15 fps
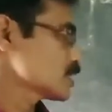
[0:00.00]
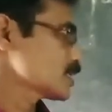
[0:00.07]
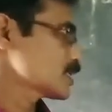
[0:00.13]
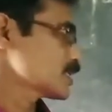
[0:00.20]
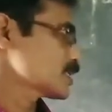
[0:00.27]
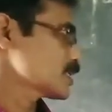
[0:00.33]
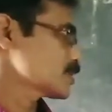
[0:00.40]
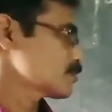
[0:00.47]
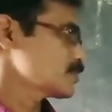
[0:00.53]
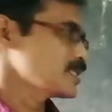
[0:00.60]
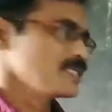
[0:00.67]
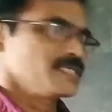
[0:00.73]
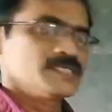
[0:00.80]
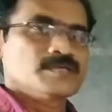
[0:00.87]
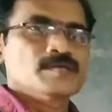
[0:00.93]
let it
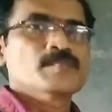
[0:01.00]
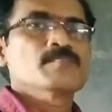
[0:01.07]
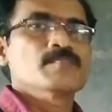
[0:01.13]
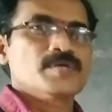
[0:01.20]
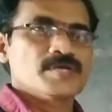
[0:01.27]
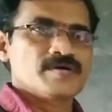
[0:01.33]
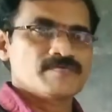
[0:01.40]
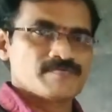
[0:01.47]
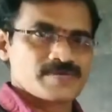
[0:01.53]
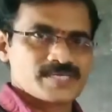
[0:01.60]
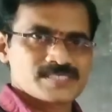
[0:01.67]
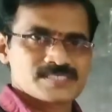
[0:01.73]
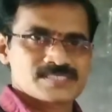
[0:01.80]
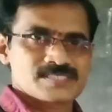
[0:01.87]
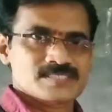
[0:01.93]
be p of
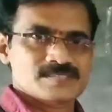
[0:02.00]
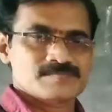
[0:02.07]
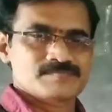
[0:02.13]
x,